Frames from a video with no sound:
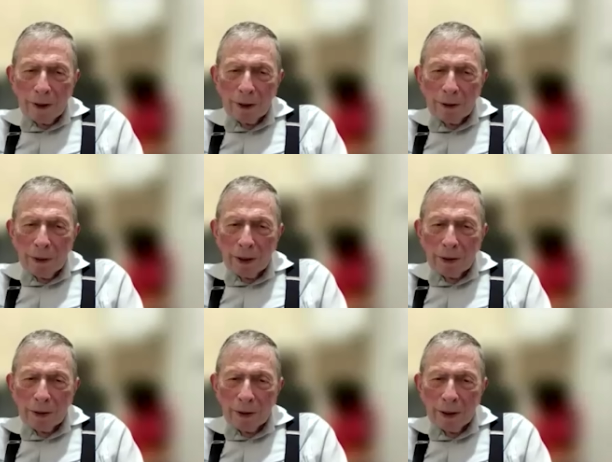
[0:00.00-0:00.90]
very
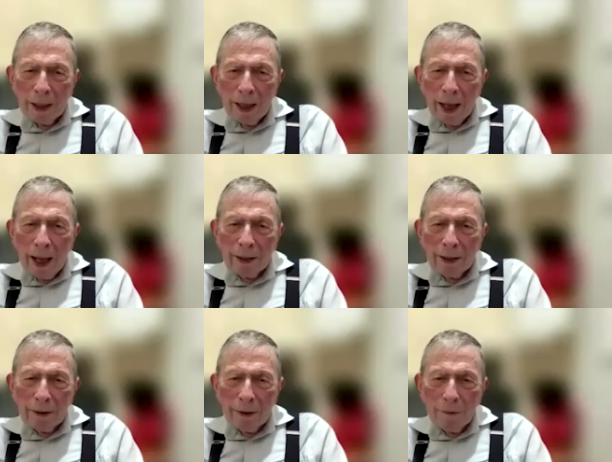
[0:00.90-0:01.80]
special
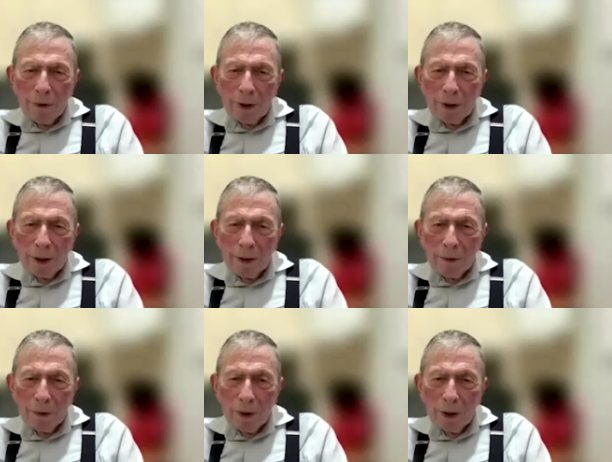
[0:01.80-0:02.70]
angle of vision
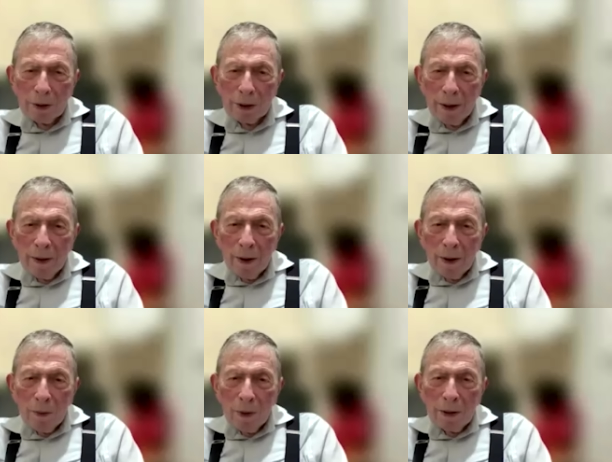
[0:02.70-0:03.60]
of the works.
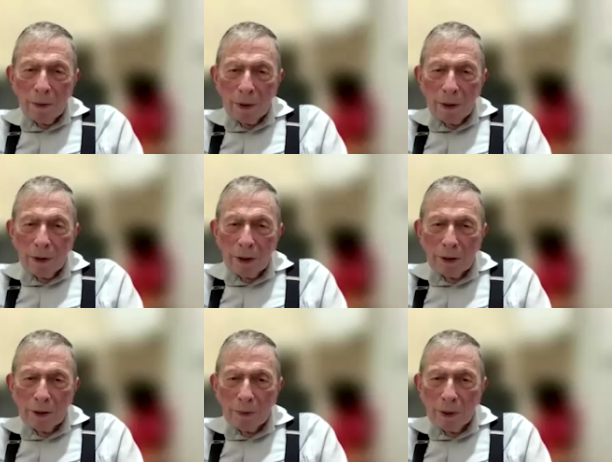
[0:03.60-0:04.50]
When
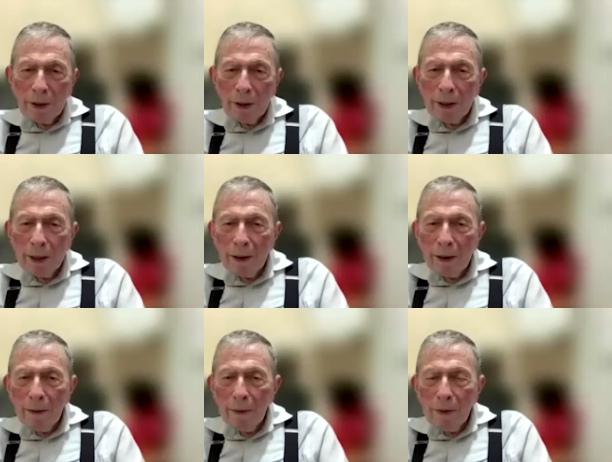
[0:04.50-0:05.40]
Richter played the
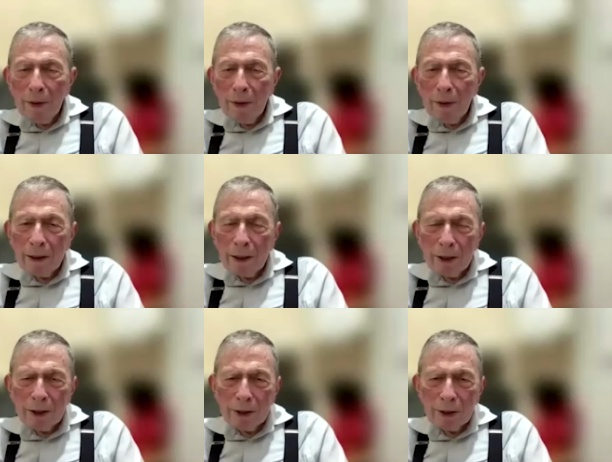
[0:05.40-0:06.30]

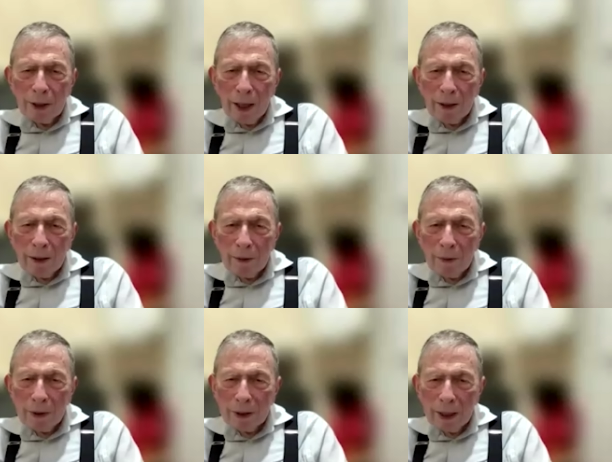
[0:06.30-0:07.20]
Liszt Sonata,
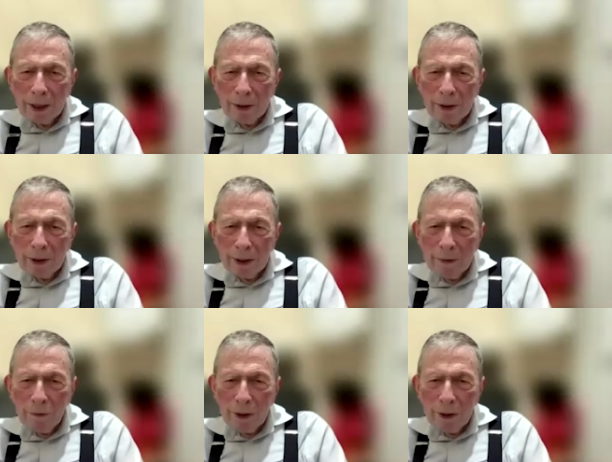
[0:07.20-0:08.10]
which I heard
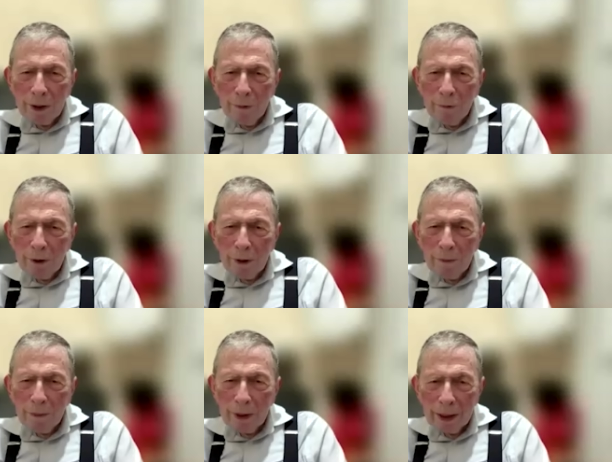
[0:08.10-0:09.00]
in Philadelphia
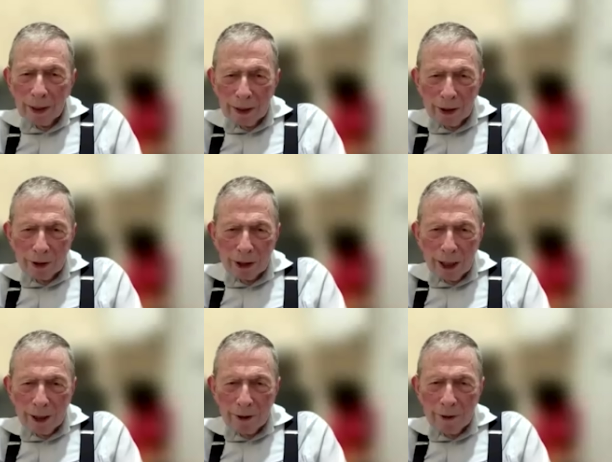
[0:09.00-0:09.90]
years
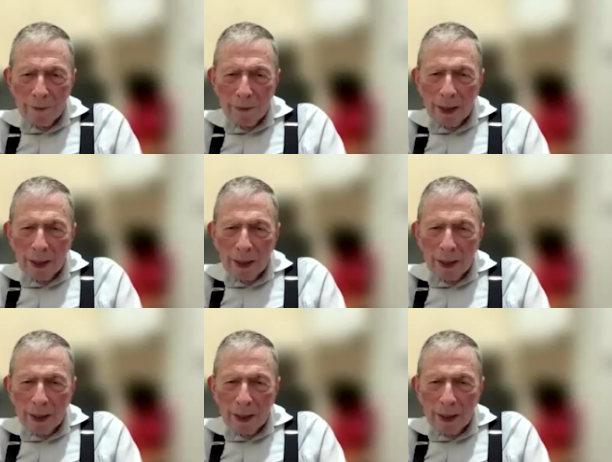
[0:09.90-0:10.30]
later,